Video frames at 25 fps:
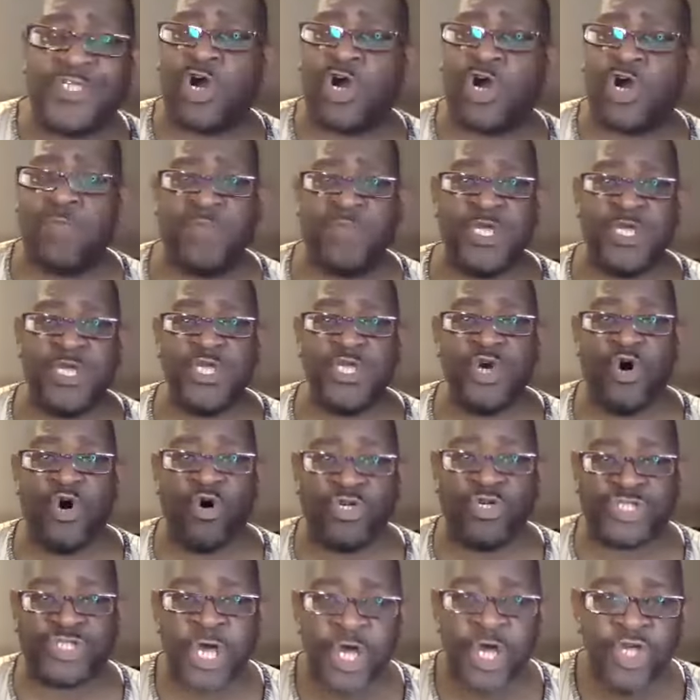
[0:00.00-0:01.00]
yours,
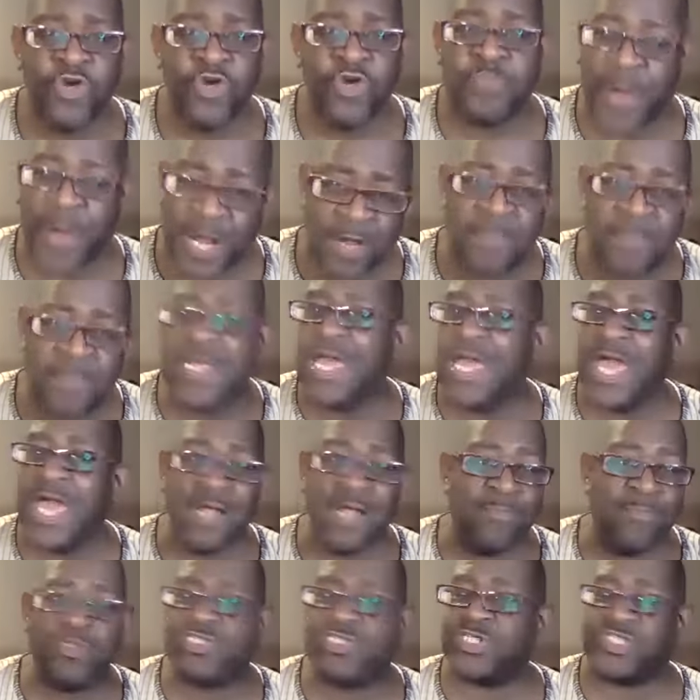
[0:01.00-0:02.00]
you better be able
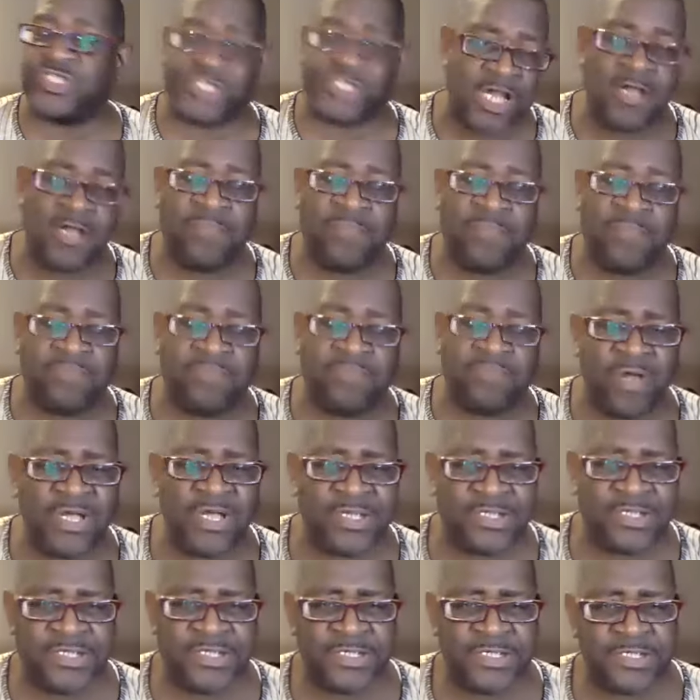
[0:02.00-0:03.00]
to celebrate.
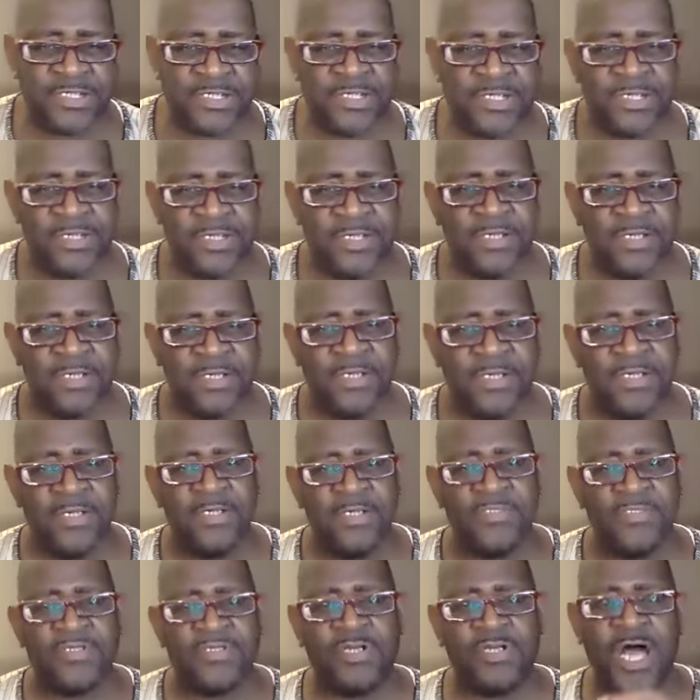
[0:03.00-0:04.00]
So
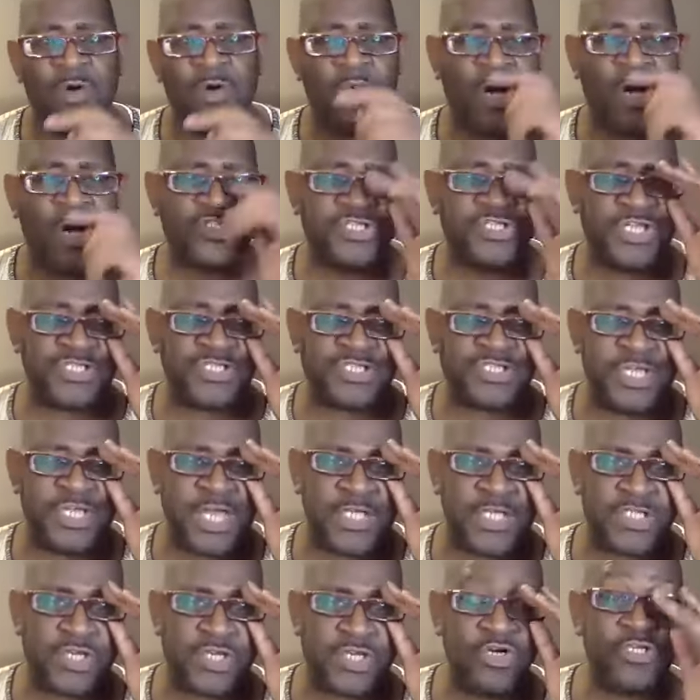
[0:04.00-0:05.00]
now watch this. It
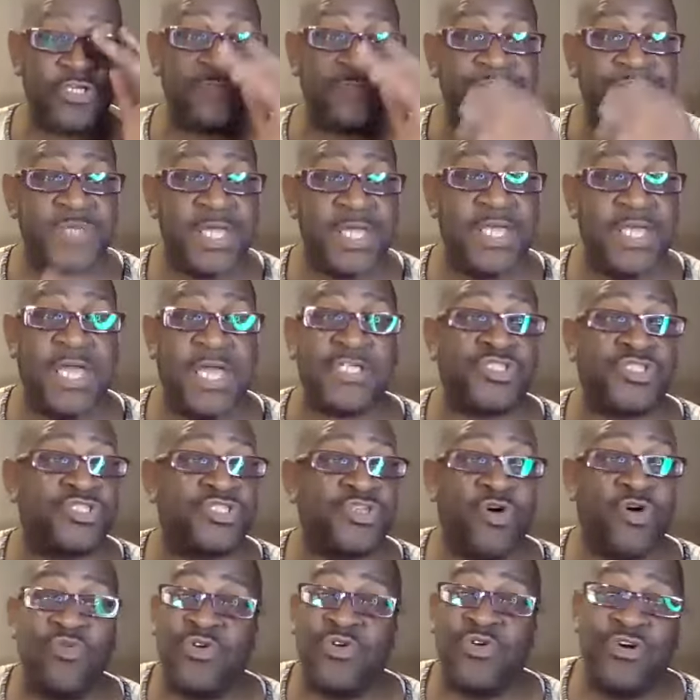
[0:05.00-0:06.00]
gets good. It gets
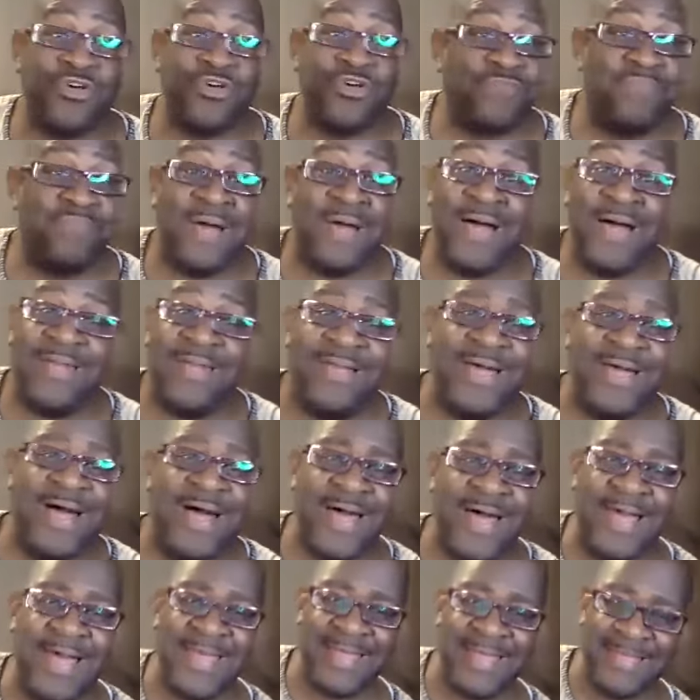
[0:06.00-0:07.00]
so good, man.
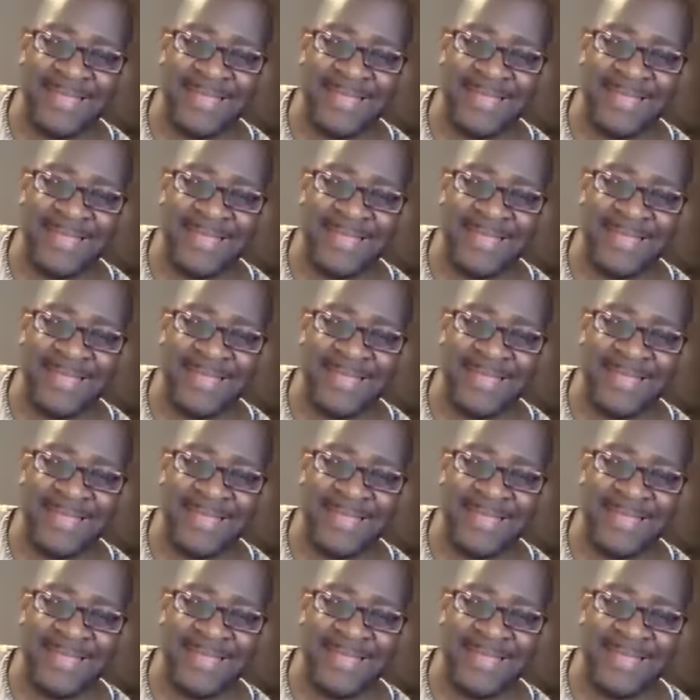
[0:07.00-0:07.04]
Hey,